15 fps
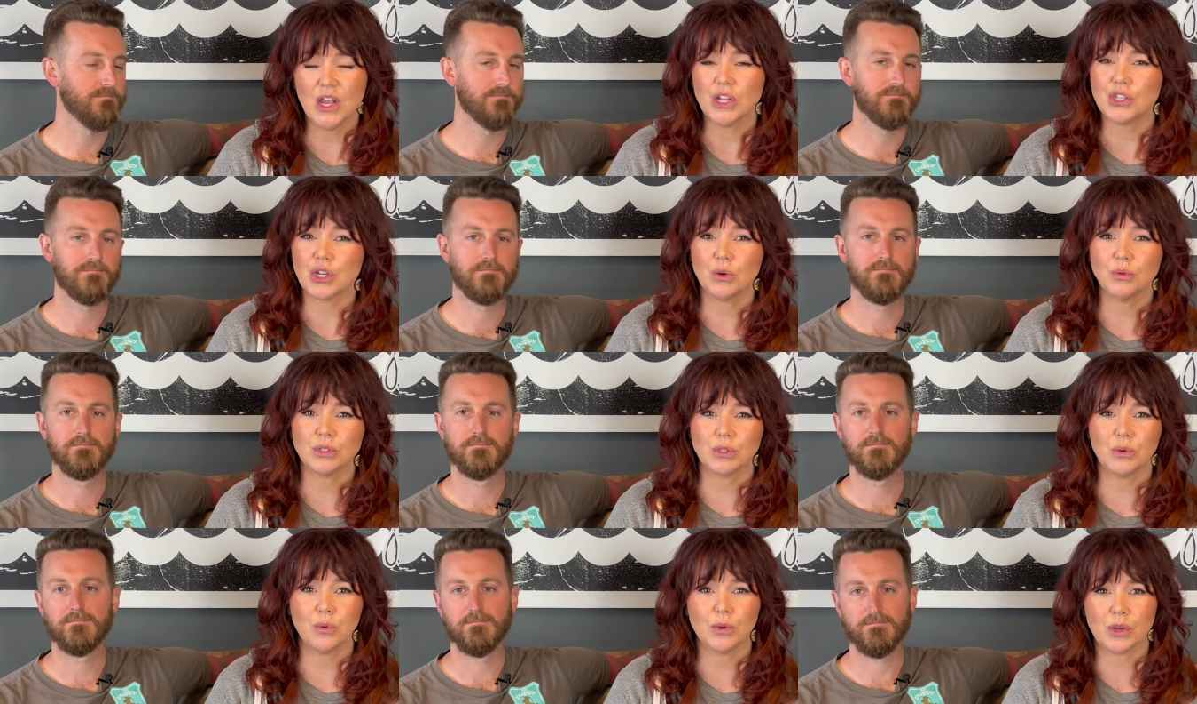Speaker 1: Don't do it
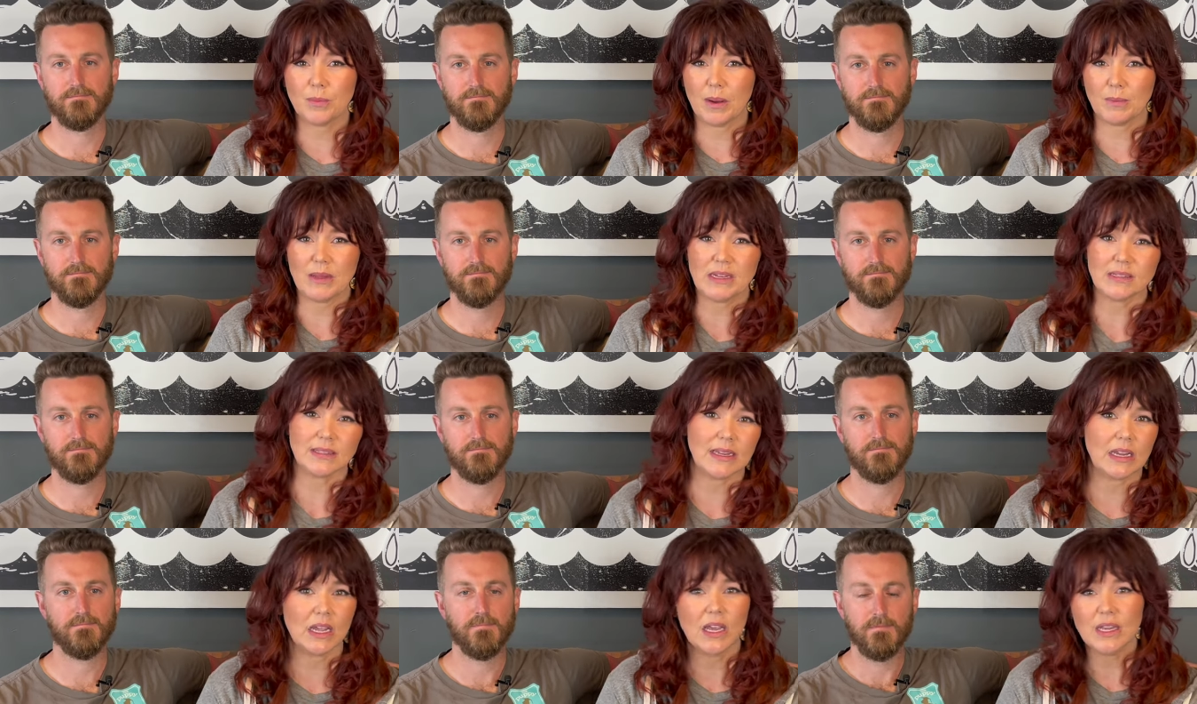when your puppy is like
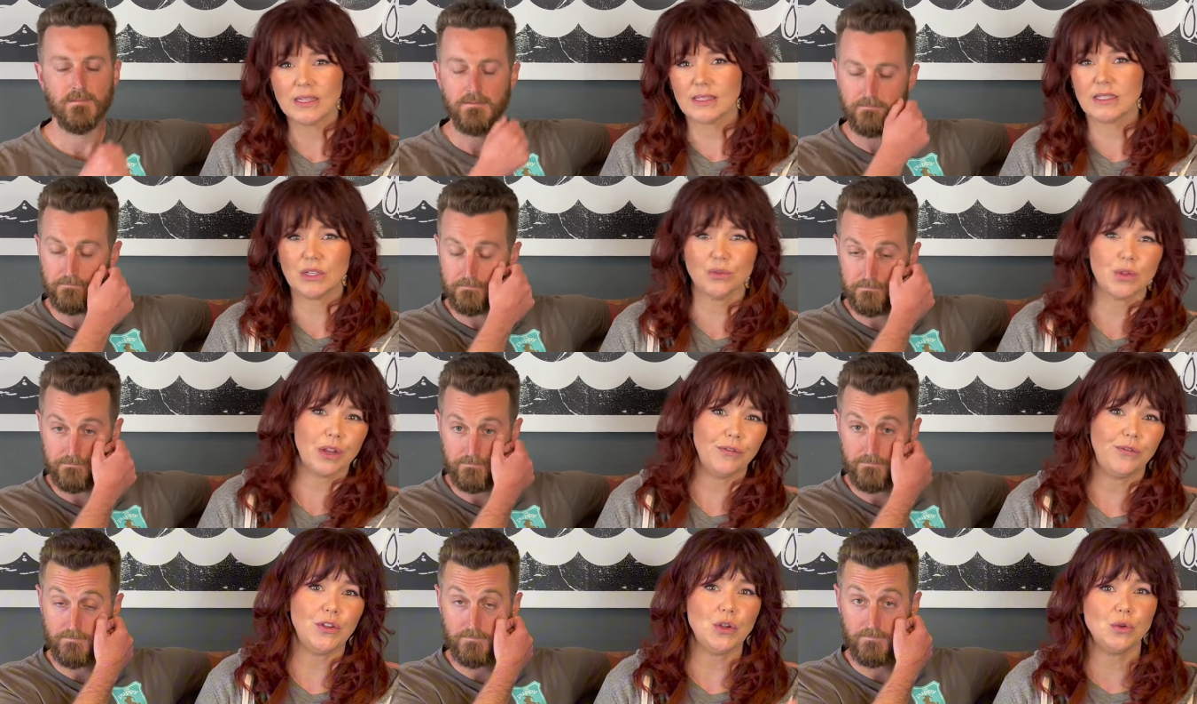still
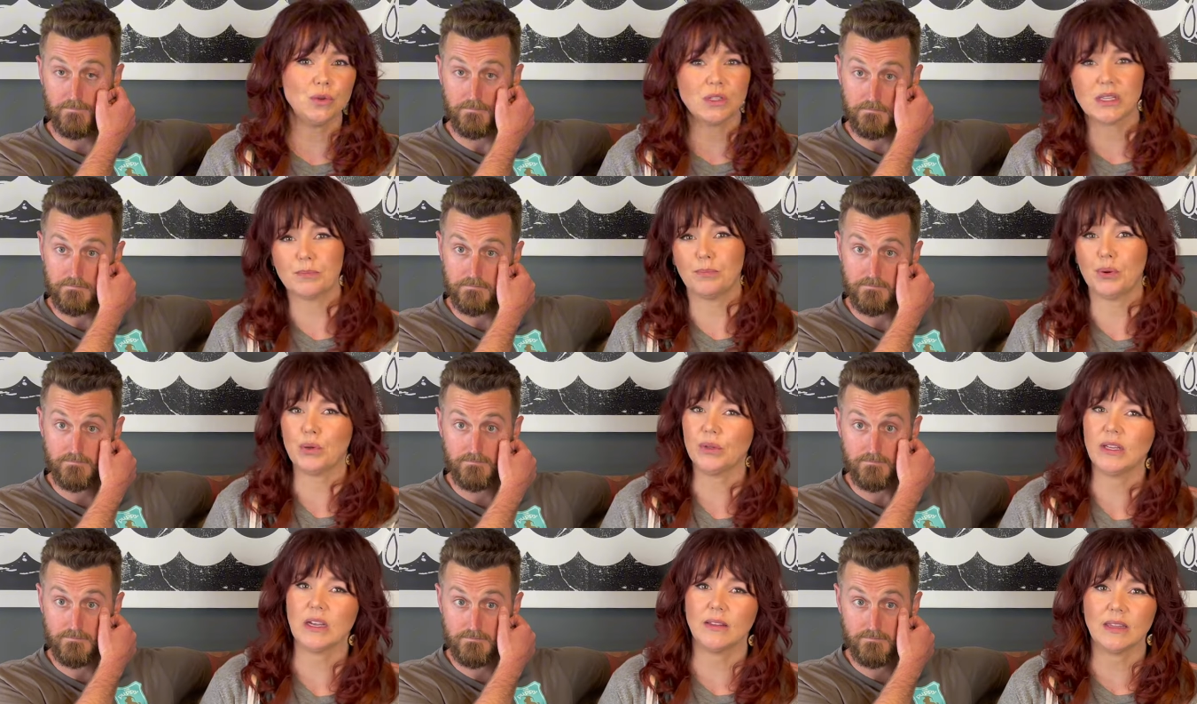confused and pulling
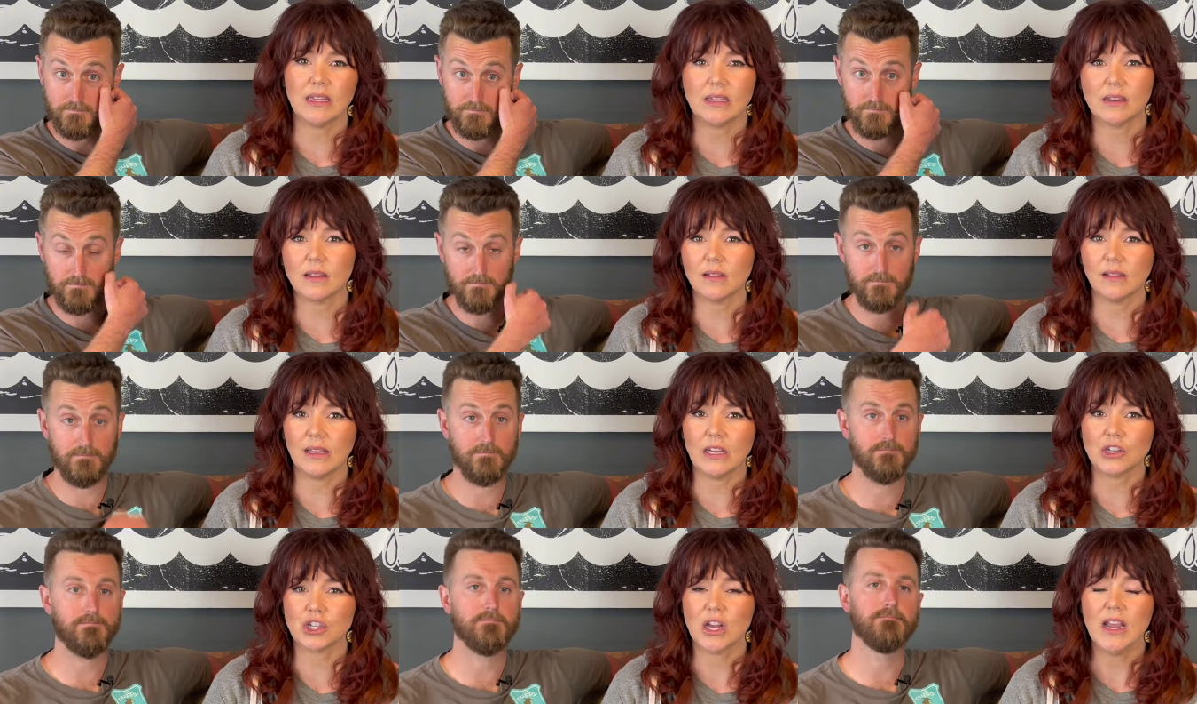on the end of the
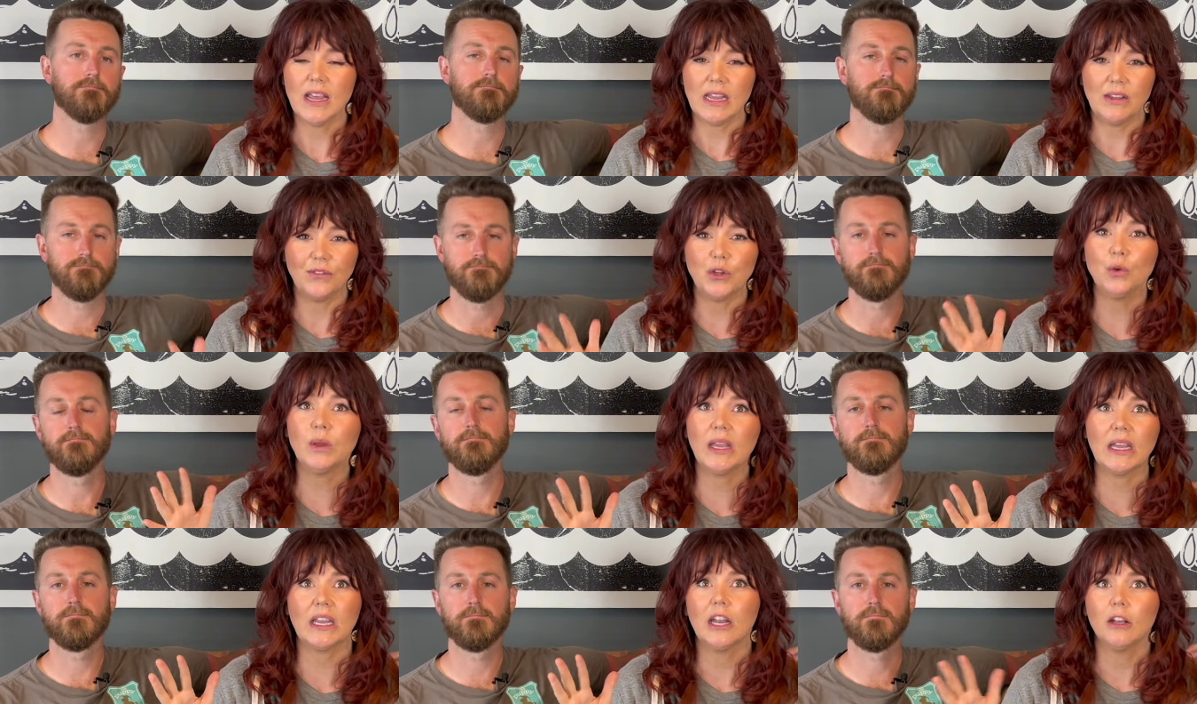leash. If you
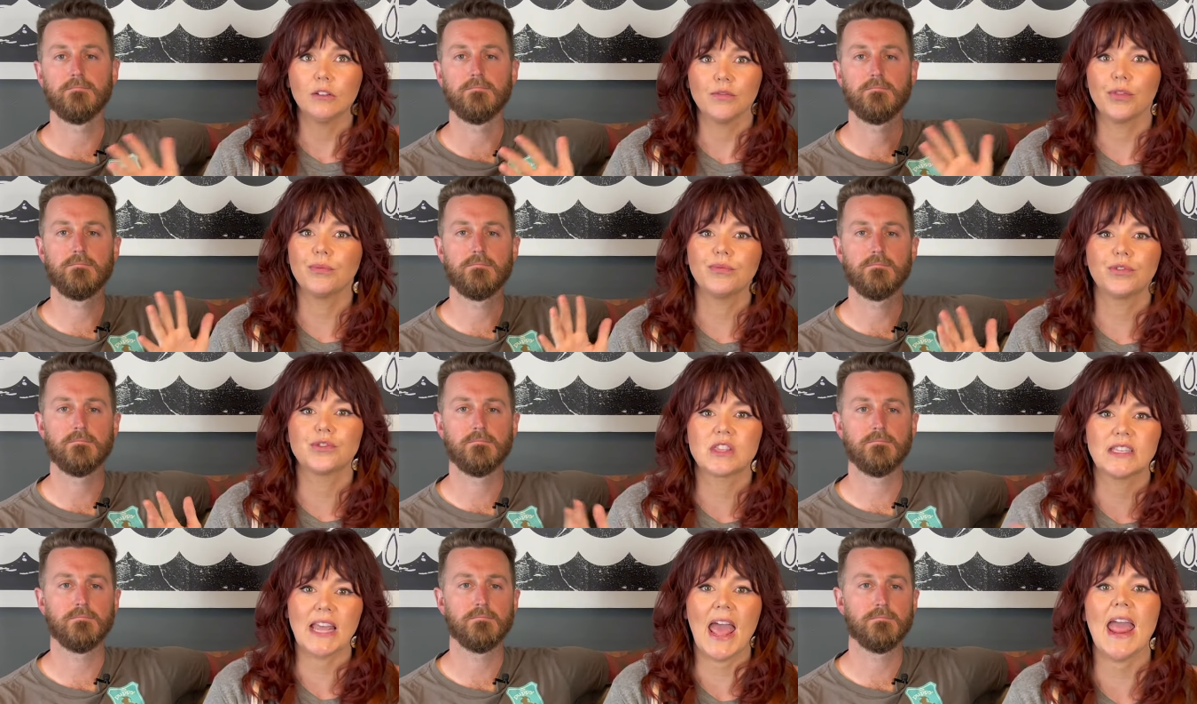get
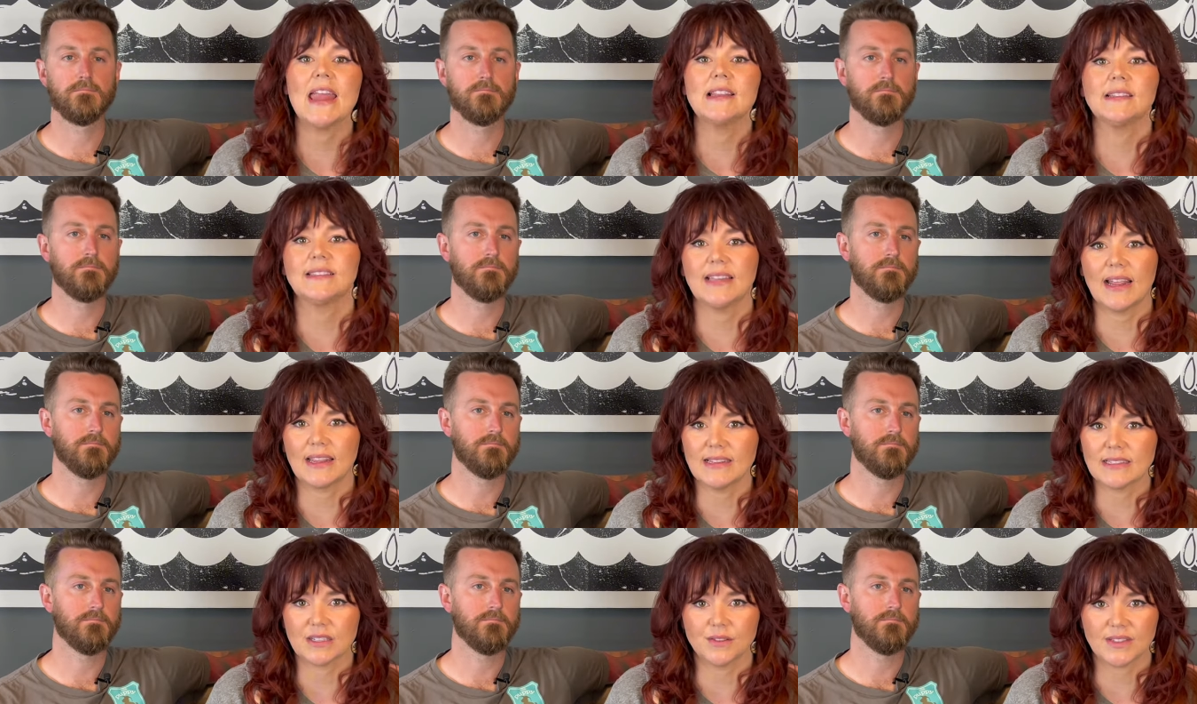10 seconds
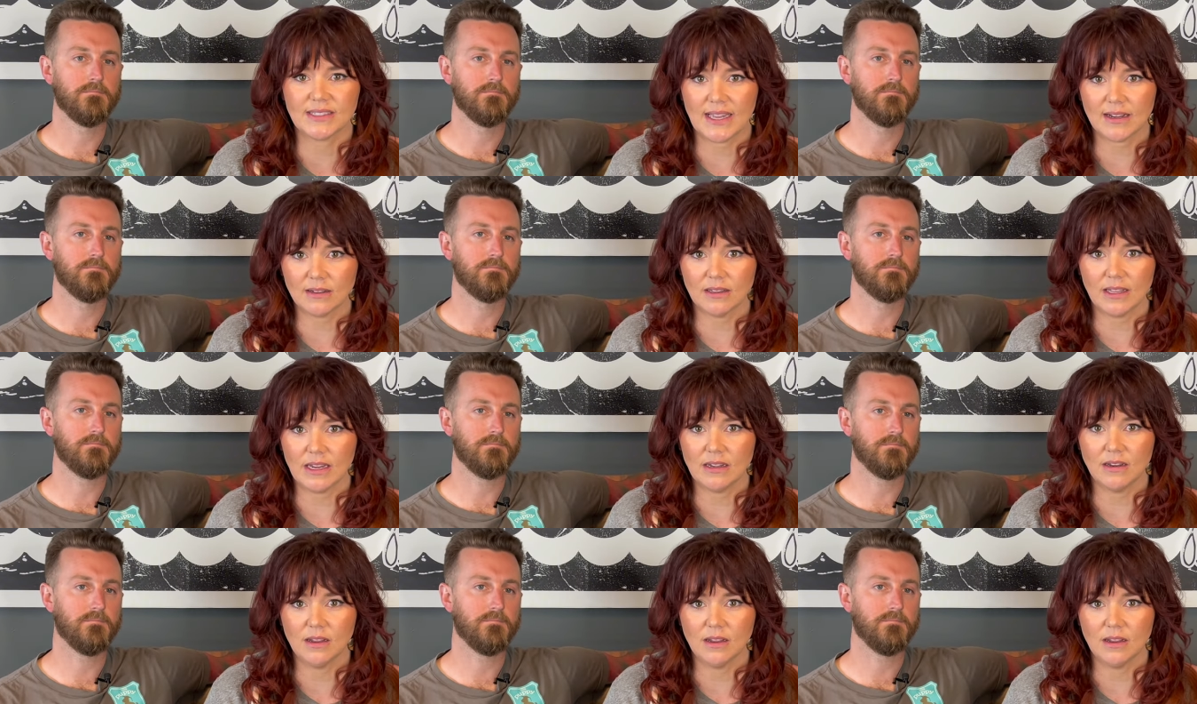of settling.